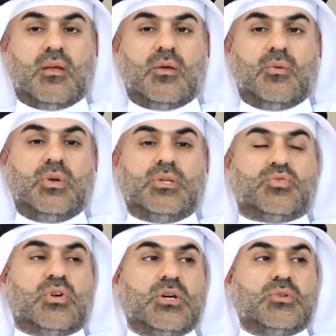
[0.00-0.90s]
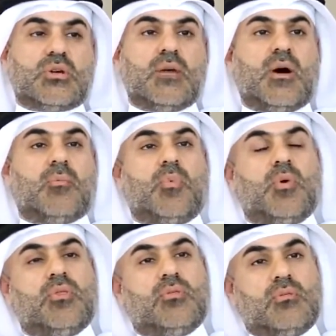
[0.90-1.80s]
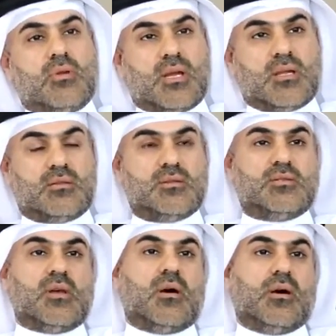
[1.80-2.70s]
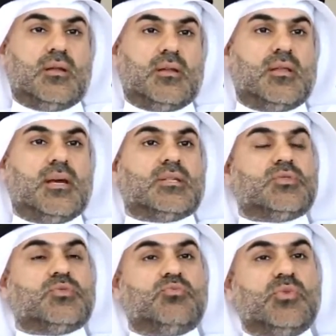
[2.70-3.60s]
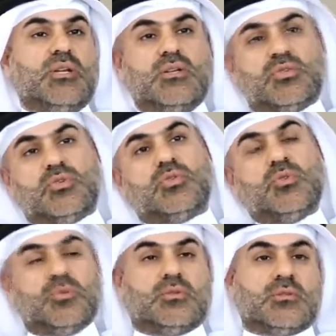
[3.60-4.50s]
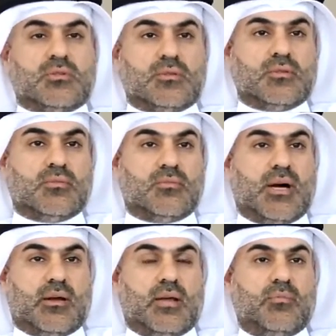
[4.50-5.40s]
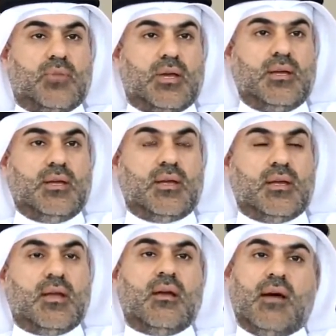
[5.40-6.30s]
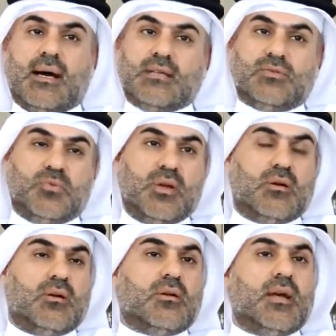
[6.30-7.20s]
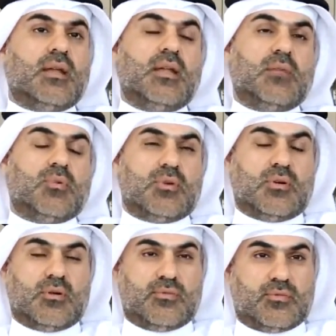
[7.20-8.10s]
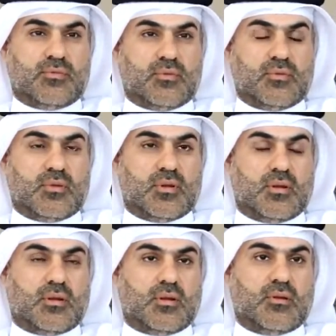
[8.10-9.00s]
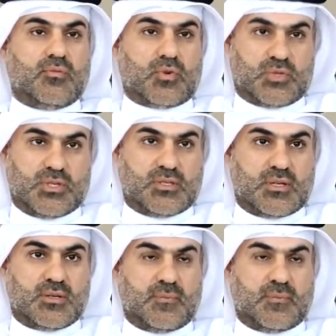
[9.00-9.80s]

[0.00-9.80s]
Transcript: We try to come up with a design that really suit Bahrain Bay, as we are a neighbor of Four Seasons.